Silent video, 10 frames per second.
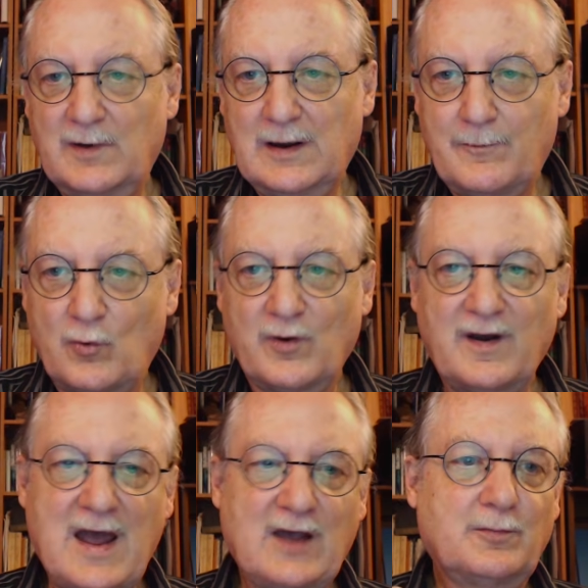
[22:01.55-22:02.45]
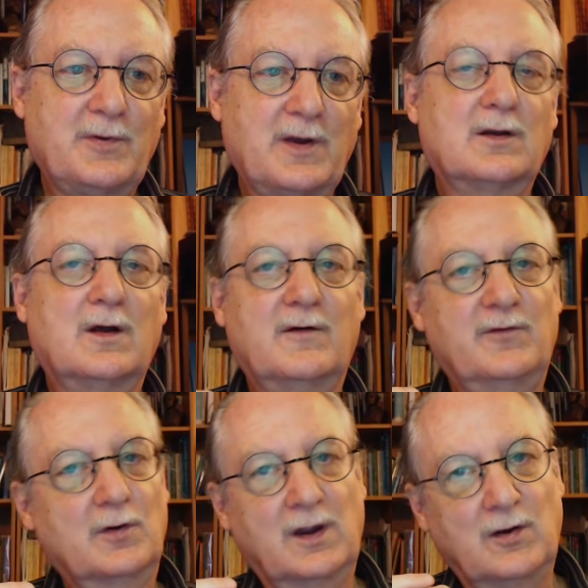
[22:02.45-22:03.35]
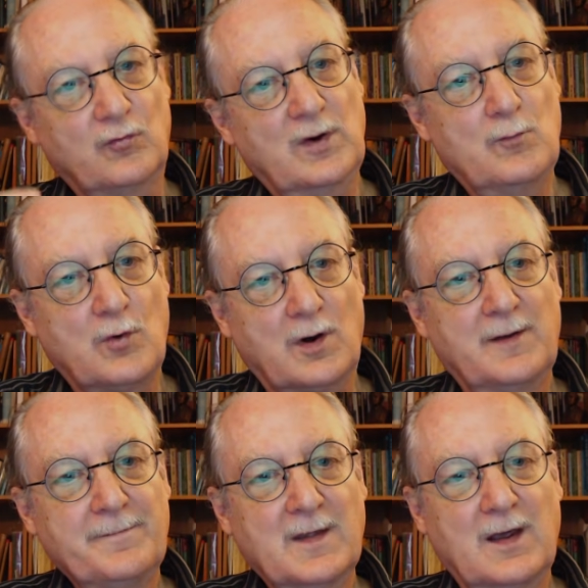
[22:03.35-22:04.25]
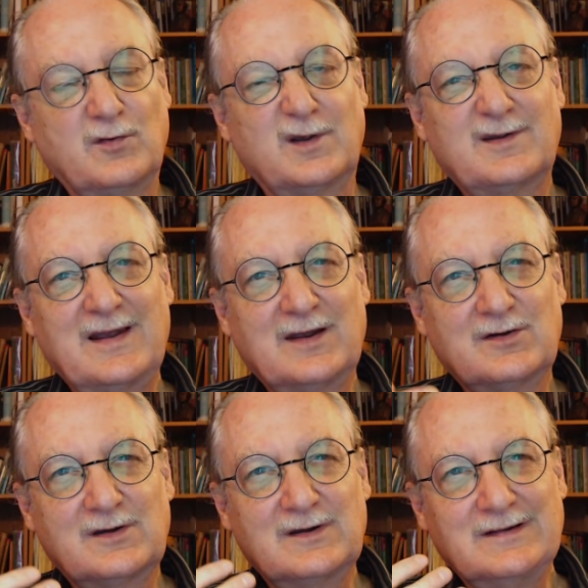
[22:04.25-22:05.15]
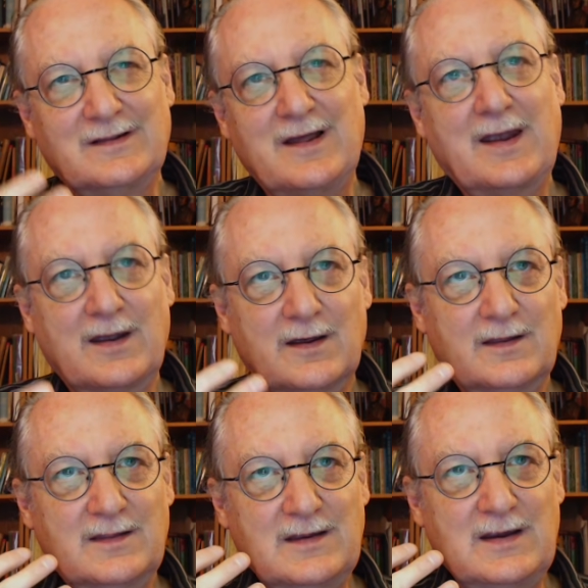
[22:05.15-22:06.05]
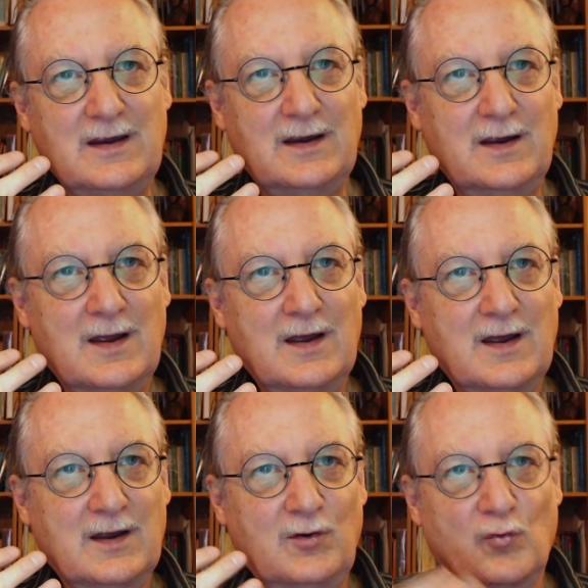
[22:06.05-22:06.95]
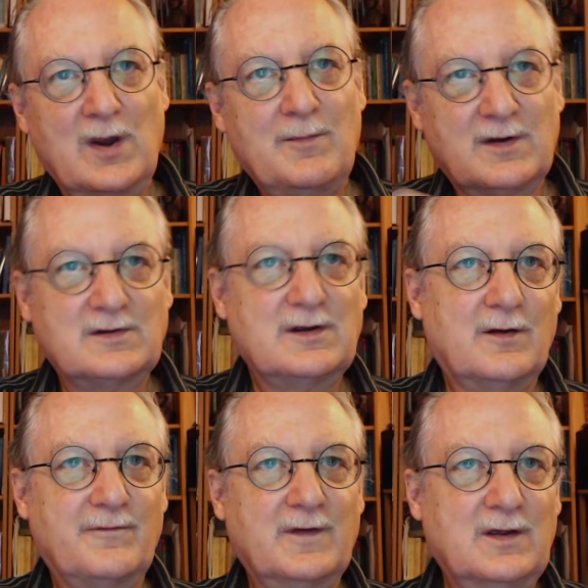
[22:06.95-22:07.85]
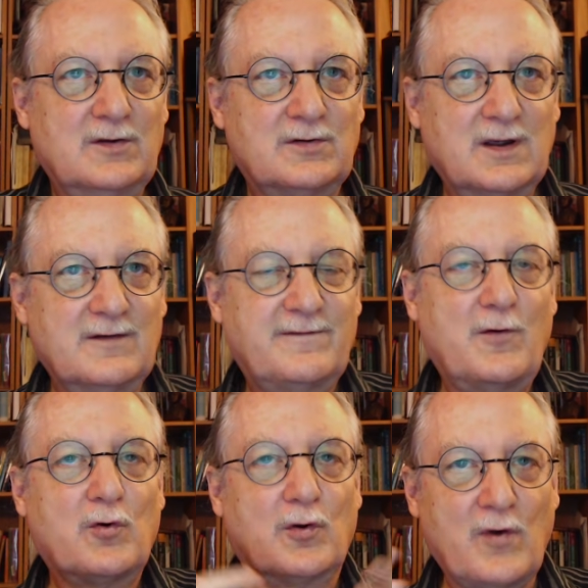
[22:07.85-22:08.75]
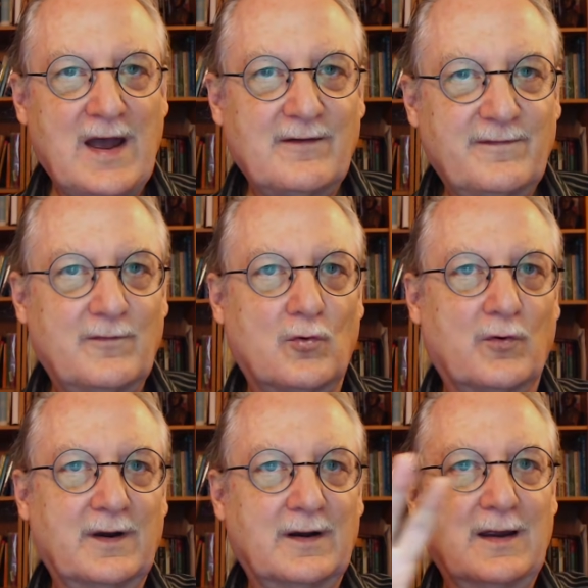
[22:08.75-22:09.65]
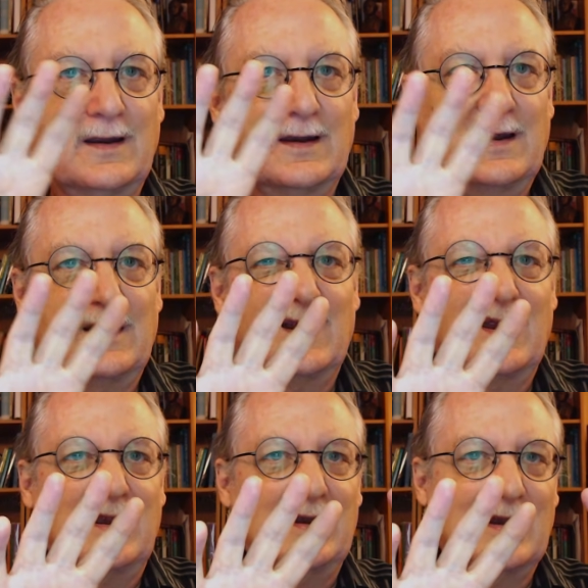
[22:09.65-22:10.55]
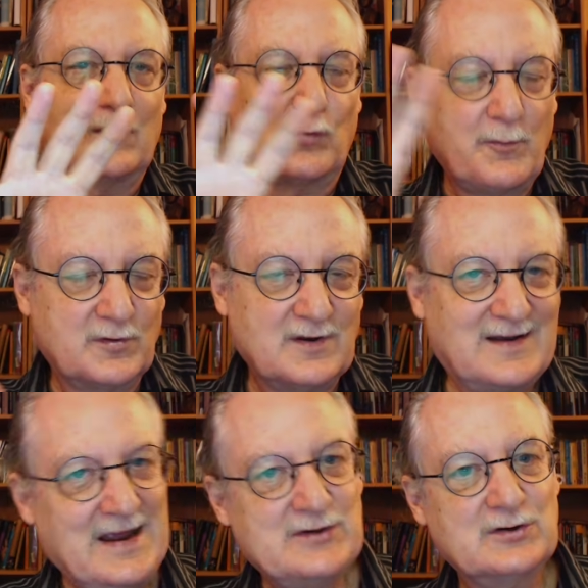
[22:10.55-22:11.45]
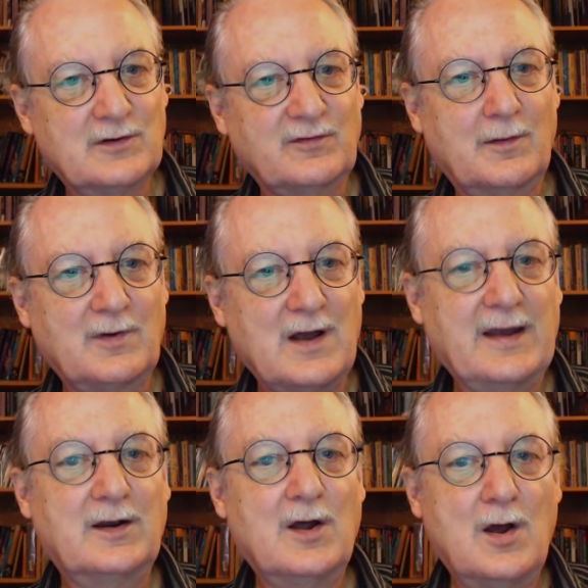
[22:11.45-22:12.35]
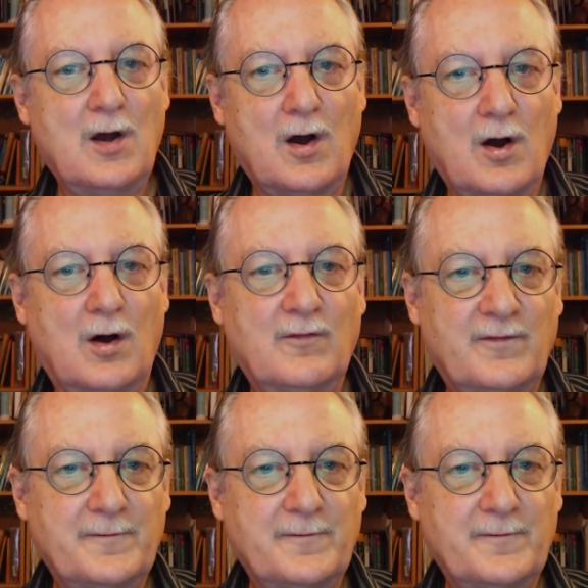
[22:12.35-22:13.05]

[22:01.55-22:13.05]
important aspect of Jungian dream work. As I say, it's like the dream itself is a photograph or a representation of some kind of